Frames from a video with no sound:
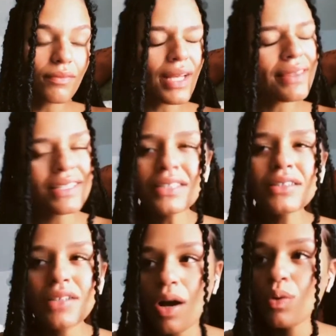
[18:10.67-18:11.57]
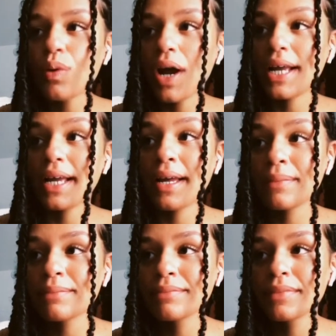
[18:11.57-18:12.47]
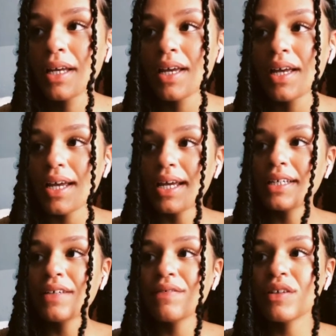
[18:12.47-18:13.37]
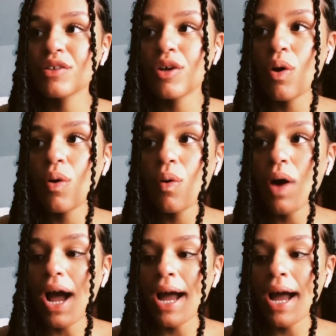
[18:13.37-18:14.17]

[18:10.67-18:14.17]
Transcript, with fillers: this is not who I am and even though